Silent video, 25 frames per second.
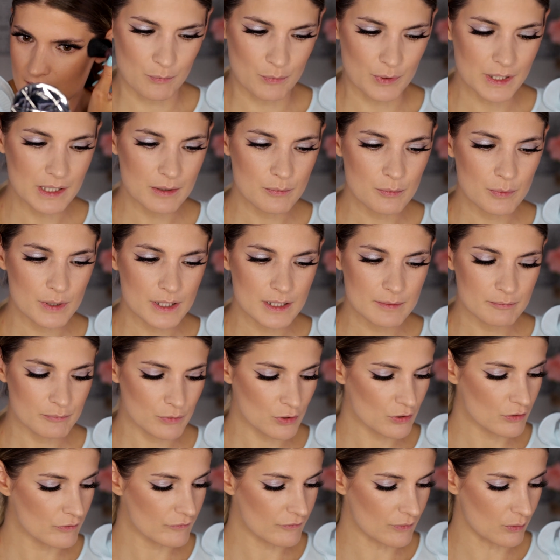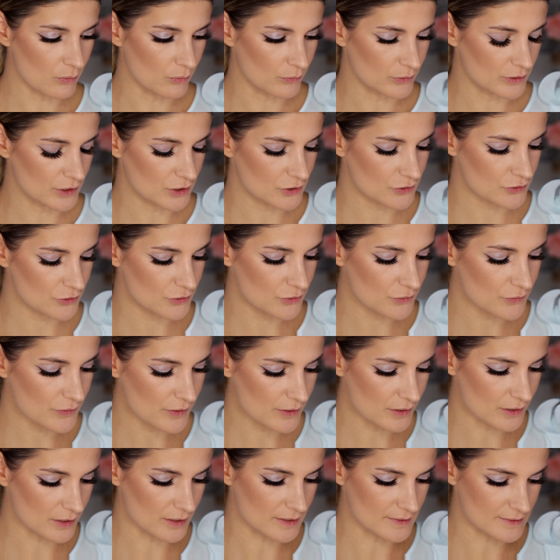We will move on to
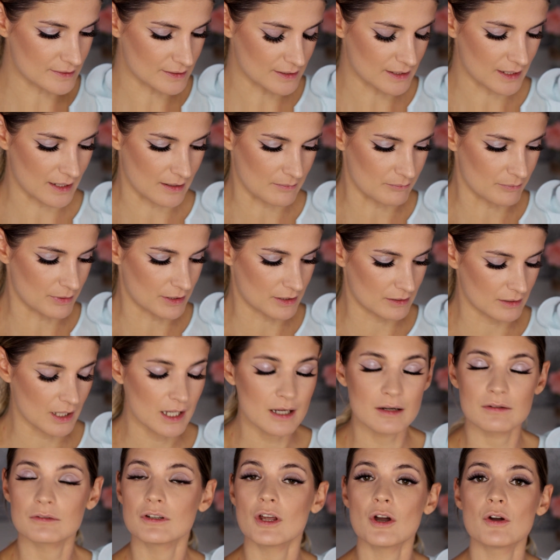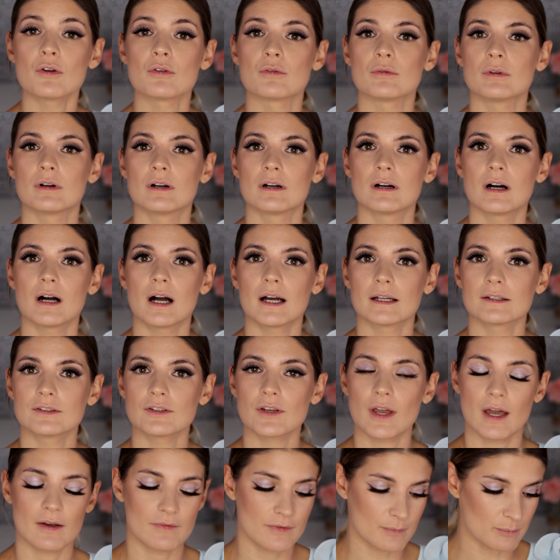the eyes again. Oh no, I do
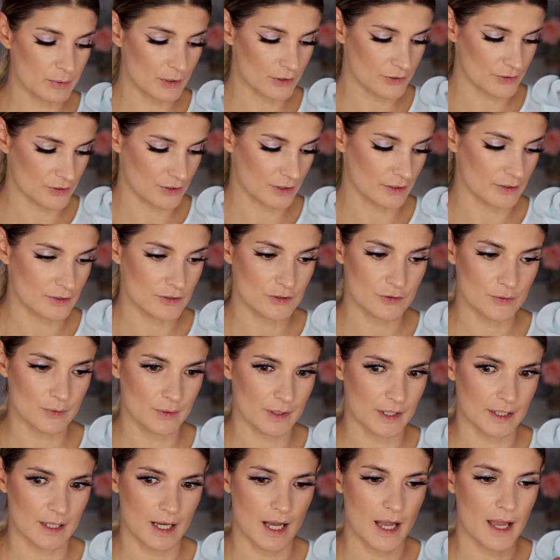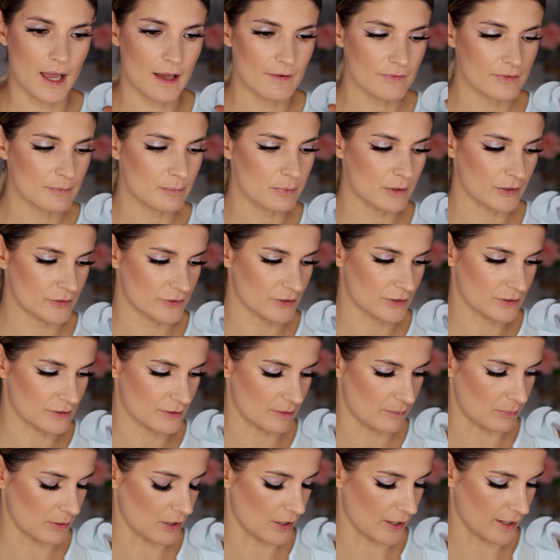have the blusher, sorry, I have the blusher to
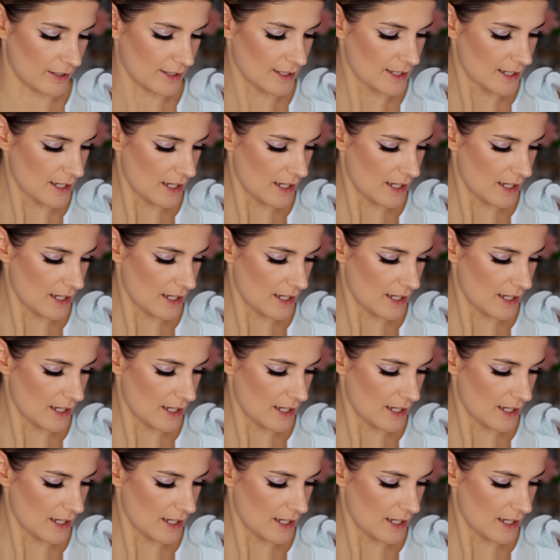apply.